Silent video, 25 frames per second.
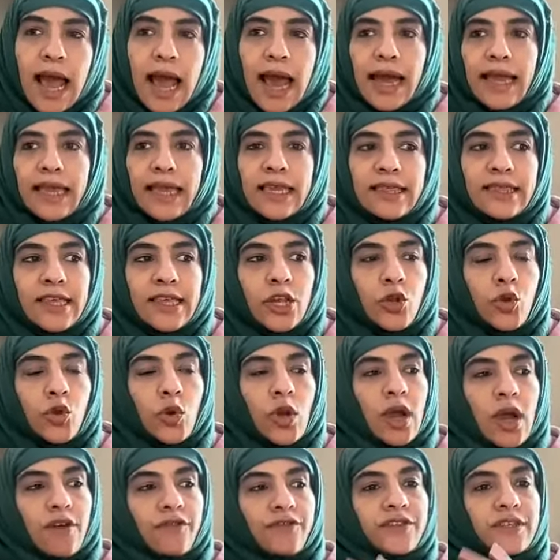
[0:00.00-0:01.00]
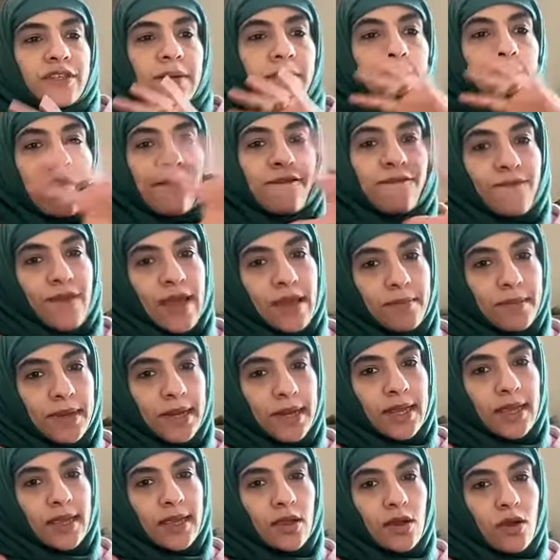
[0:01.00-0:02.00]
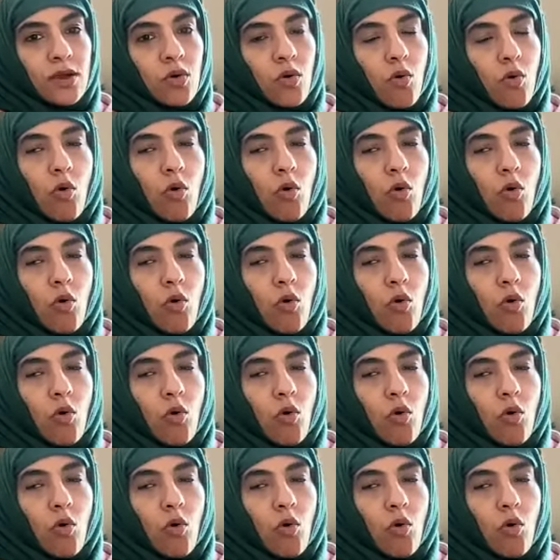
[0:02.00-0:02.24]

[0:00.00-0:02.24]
I either look after my family